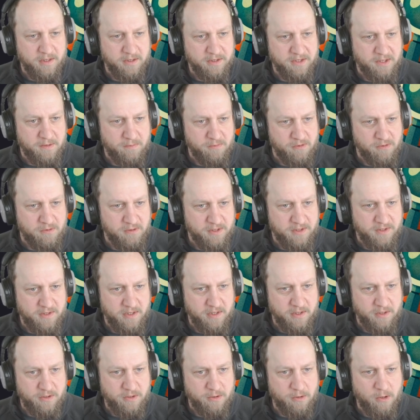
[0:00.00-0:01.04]
are some rules
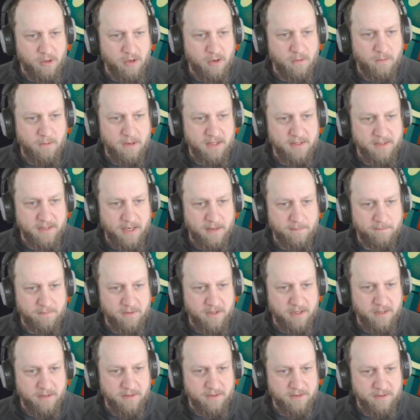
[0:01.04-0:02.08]
here to always
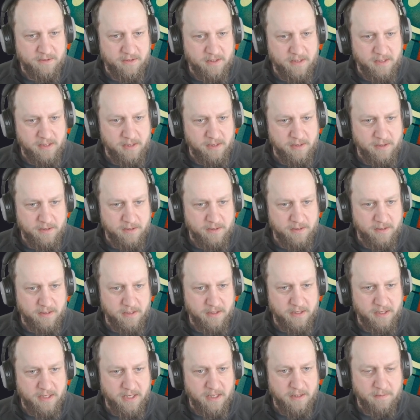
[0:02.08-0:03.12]
update the skills and
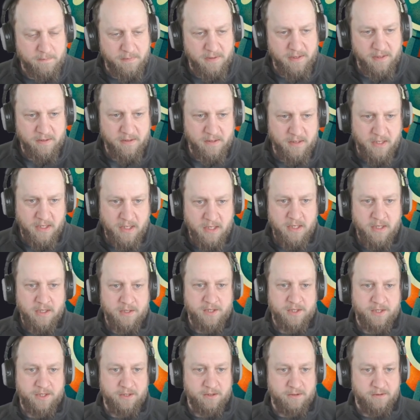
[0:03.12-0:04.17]
the heartbeat.
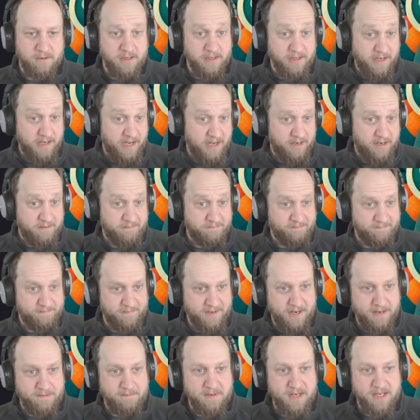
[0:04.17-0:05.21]
So again,
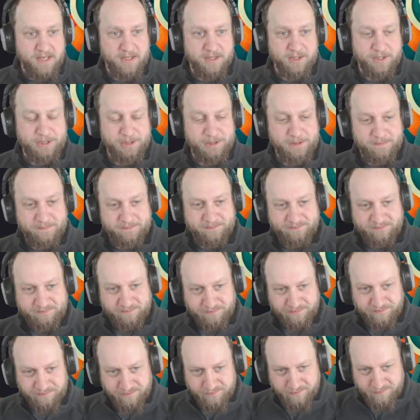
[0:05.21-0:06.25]
it means
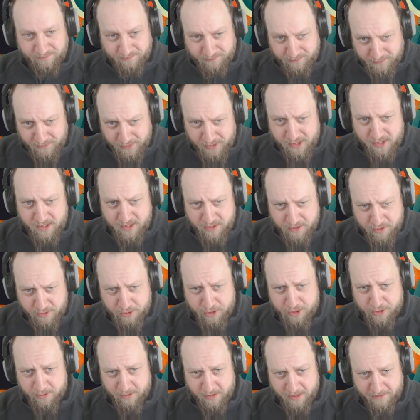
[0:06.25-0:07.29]
you
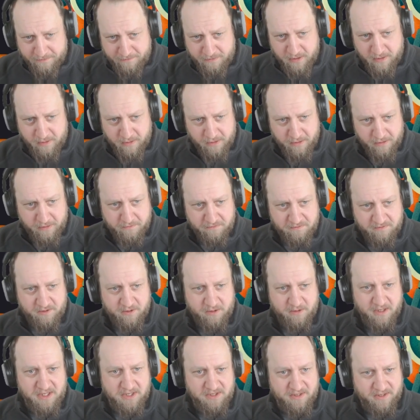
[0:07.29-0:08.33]
should have a lot of
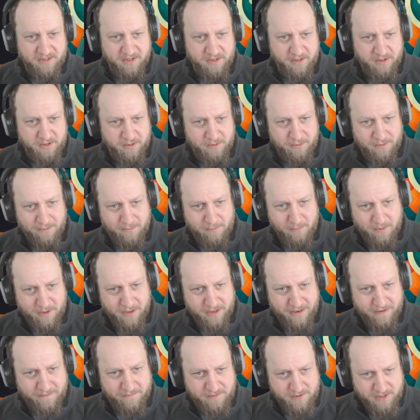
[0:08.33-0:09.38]
trust into
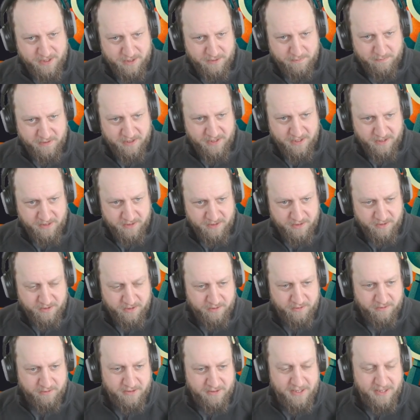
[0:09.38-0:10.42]
whatever is behind this
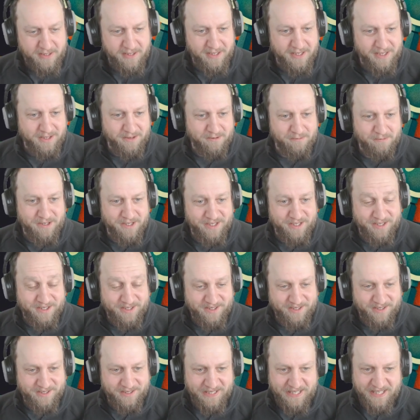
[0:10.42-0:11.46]
URL.
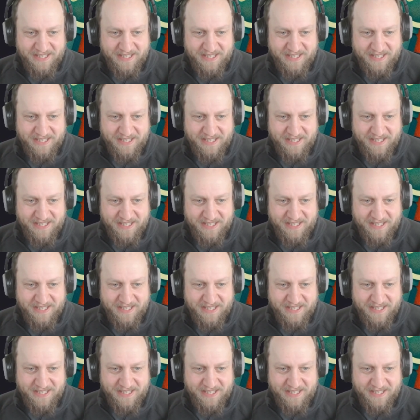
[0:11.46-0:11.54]
Otherwise,